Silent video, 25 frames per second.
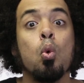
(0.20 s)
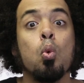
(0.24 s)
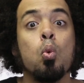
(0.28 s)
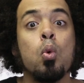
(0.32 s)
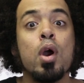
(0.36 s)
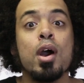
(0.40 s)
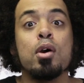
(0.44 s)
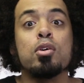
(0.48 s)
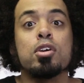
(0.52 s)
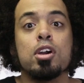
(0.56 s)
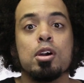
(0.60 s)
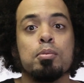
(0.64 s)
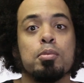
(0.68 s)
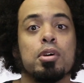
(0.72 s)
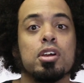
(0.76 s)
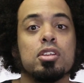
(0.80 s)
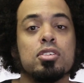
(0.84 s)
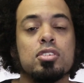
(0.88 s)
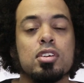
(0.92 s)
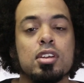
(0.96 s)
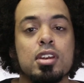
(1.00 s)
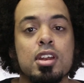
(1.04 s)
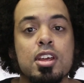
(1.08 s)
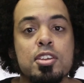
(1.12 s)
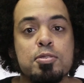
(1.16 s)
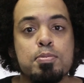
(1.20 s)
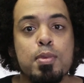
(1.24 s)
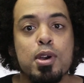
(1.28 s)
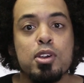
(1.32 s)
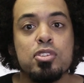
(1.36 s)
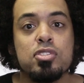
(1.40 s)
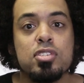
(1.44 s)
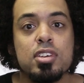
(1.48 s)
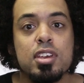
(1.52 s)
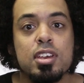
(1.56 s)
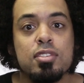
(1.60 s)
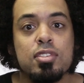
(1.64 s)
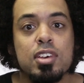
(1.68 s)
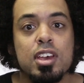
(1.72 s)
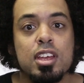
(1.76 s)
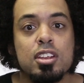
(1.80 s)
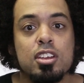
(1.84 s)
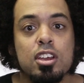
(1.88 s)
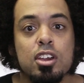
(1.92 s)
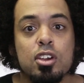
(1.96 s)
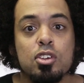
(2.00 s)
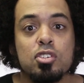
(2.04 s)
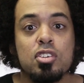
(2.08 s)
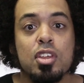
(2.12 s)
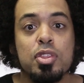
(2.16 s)
Welcome to Nismo.TV
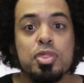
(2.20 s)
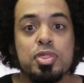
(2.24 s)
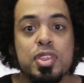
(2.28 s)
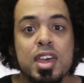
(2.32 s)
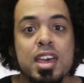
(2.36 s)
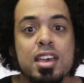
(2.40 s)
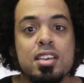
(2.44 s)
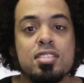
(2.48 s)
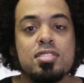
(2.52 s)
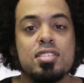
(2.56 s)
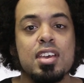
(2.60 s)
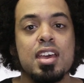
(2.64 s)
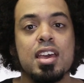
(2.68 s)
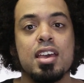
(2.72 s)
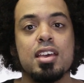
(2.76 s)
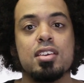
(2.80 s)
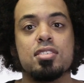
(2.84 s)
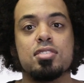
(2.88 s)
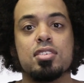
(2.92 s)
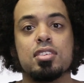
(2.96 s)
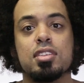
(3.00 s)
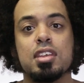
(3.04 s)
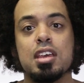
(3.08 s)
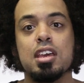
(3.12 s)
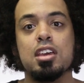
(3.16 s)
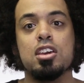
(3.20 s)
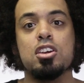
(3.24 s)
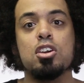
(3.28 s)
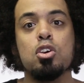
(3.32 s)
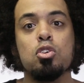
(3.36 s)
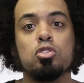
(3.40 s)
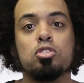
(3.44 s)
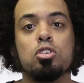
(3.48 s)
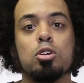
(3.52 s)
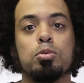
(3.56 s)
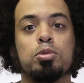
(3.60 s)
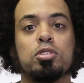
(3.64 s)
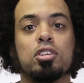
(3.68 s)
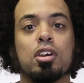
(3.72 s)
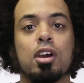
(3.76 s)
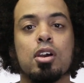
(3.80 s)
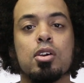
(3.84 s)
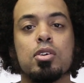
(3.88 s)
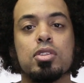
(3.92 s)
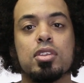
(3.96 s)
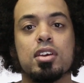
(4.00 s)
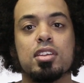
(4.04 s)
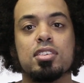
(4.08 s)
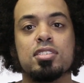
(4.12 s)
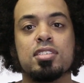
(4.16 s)
News. This is the YouTube show
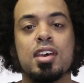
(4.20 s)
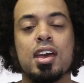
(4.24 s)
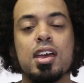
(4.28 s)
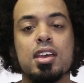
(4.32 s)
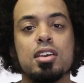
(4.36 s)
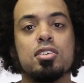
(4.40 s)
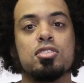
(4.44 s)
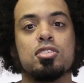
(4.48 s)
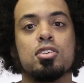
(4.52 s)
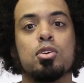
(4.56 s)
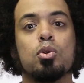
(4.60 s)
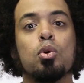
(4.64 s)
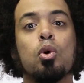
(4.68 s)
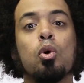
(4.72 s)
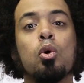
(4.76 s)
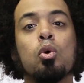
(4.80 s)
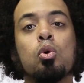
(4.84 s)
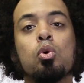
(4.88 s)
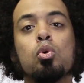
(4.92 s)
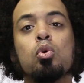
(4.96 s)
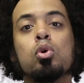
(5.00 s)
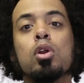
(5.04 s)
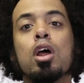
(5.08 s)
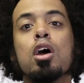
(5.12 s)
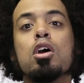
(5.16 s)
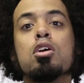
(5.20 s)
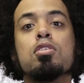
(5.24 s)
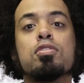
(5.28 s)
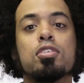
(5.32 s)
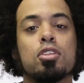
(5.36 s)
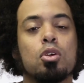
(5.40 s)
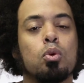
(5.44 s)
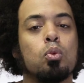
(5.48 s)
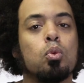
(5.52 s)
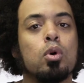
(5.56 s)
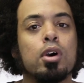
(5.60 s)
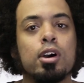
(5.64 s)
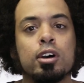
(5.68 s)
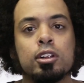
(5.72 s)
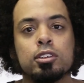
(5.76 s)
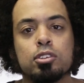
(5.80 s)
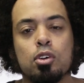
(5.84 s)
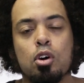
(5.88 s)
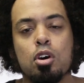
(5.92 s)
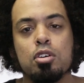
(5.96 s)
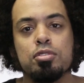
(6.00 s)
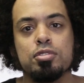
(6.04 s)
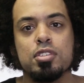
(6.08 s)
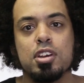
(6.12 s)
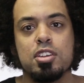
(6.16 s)
that takes you all over the world
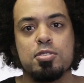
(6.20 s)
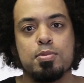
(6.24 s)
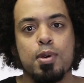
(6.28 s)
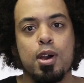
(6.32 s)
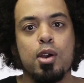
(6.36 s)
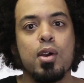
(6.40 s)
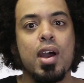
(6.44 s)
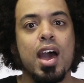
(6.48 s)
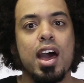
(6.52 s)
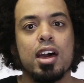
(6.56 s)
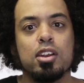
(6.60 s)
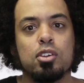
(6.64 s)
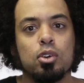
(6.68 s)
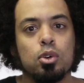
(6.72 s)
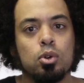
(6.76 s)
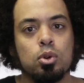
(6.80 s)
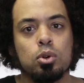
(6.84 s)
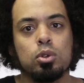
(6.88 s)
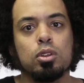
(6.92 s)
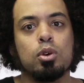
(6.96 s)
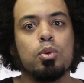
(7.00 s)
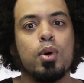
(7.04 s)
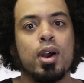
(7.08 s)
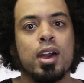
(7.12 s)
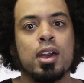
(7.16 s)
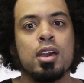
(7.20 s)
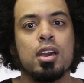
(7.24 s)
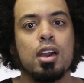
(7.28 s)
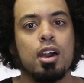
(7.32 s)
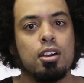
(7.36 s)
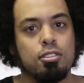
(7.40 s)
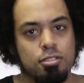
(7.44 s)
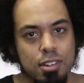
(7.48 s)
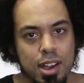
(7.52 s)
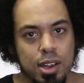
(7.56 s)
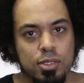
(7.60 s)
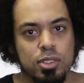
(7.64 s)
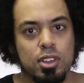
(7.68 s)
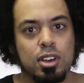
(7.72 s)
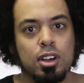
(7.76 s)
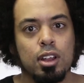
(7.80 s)
of Nismo and all the way around the